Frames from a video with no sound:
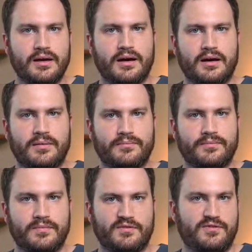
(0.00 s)

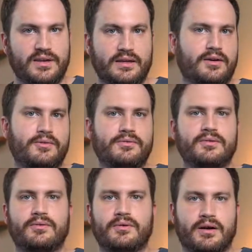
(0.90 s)

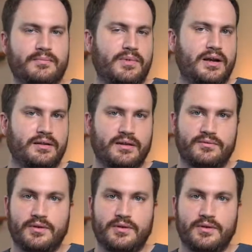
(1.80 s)
videos, or it might give